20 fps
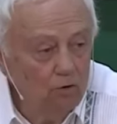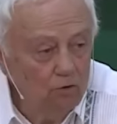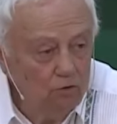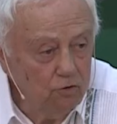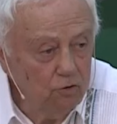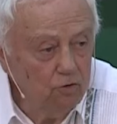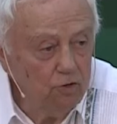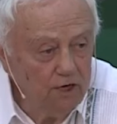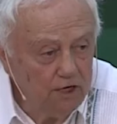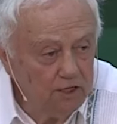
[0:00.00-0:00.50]

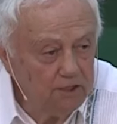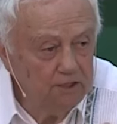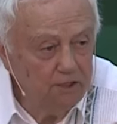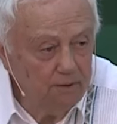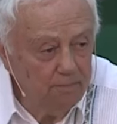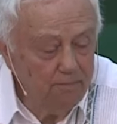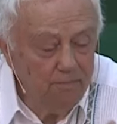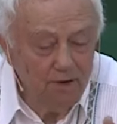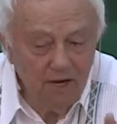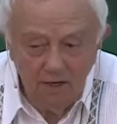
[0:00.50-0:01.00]
you heard
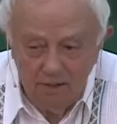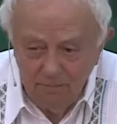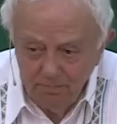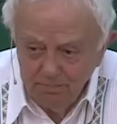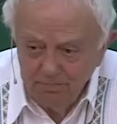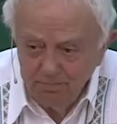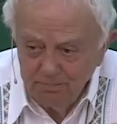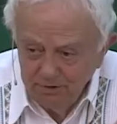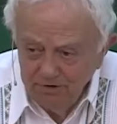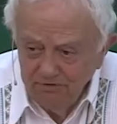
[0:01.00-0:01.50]
my
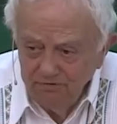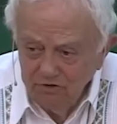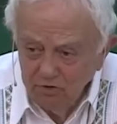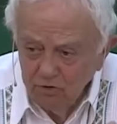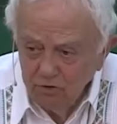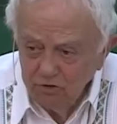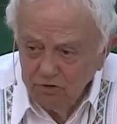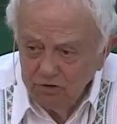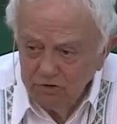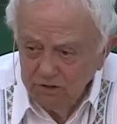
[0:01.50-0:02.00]

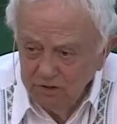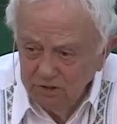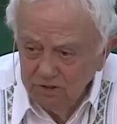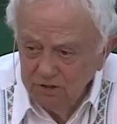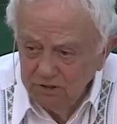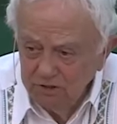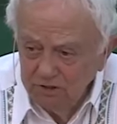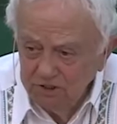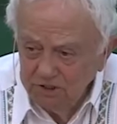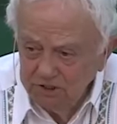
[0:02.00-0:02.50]
previous
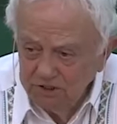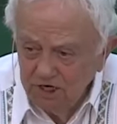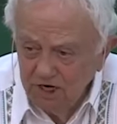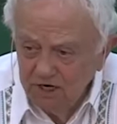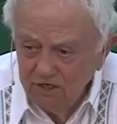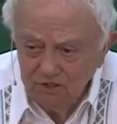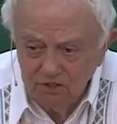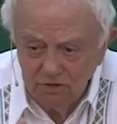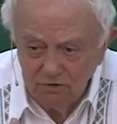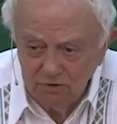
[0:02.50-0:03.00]
uh,
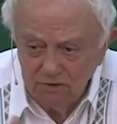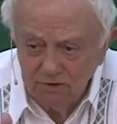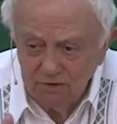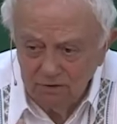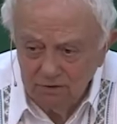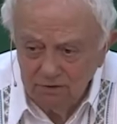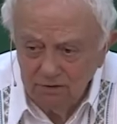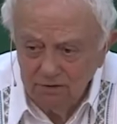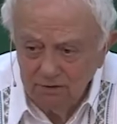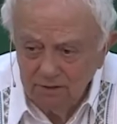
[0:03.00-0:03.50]
discussion
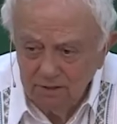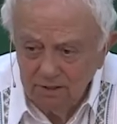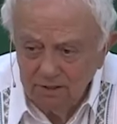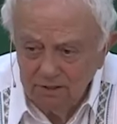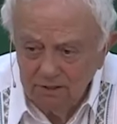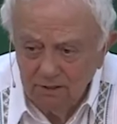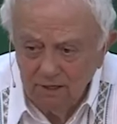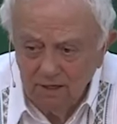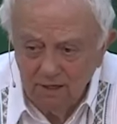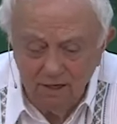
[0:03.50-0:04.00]
uh,
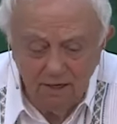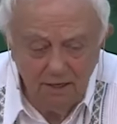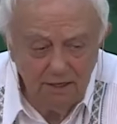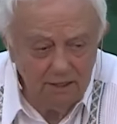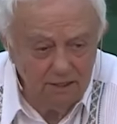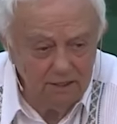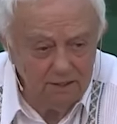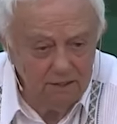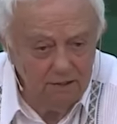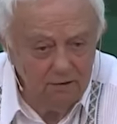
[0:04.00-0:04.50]
that uh, I
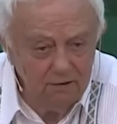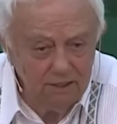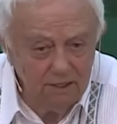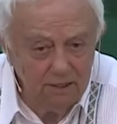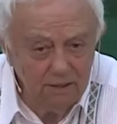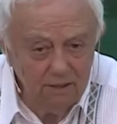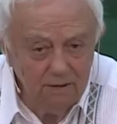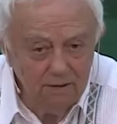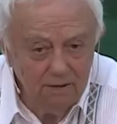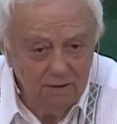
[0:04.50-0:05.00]
had, okay?